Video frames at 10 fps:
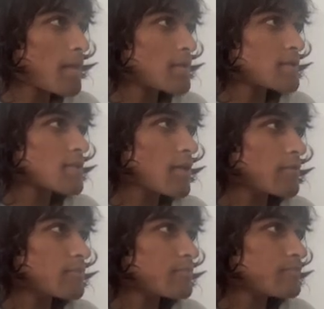So
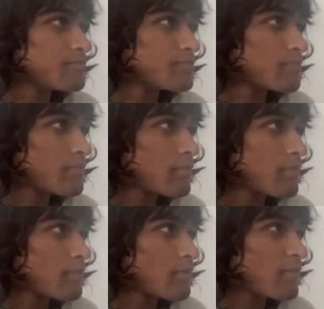
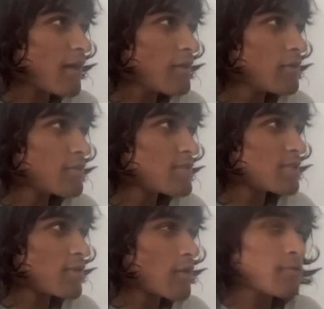the value of
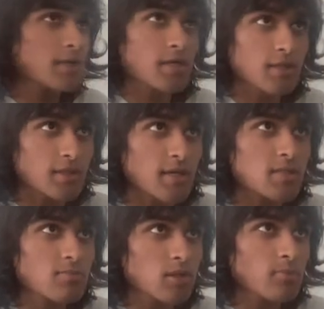0 in the
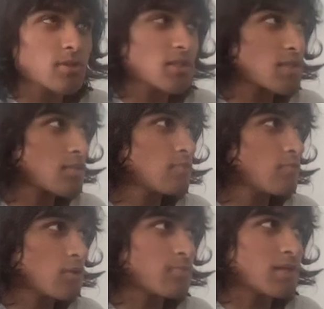decimal number system
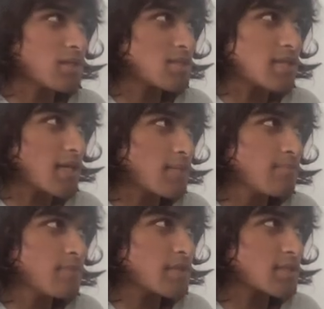will be the
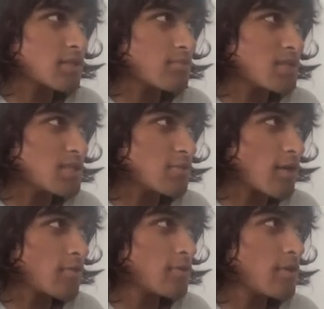same. It's going to be
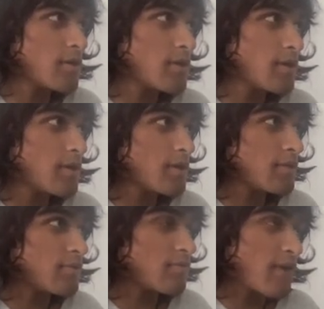0.
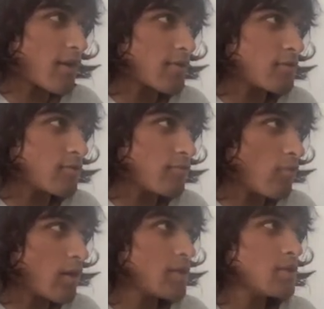The value of
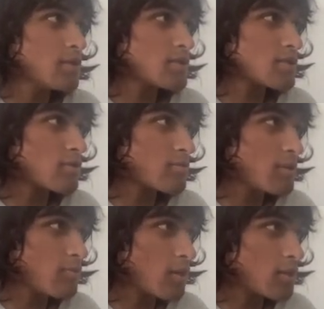1 is going to
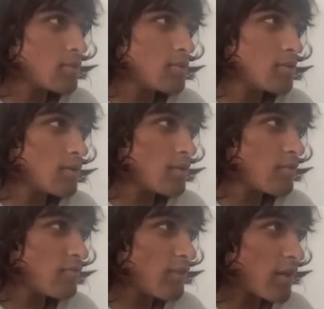be 1.
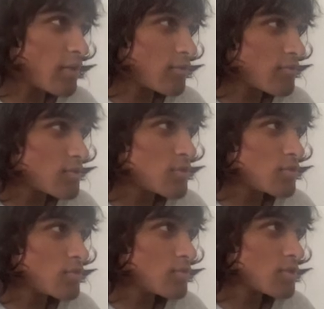The value of
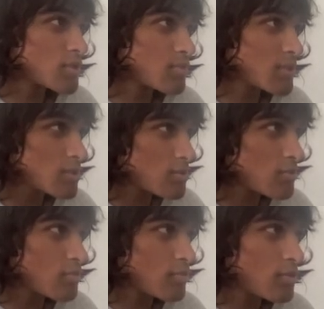2 is going to be
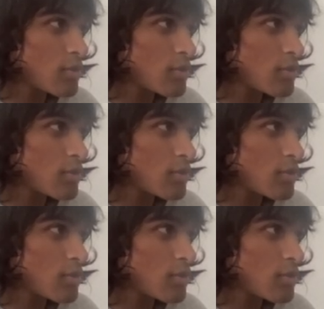2.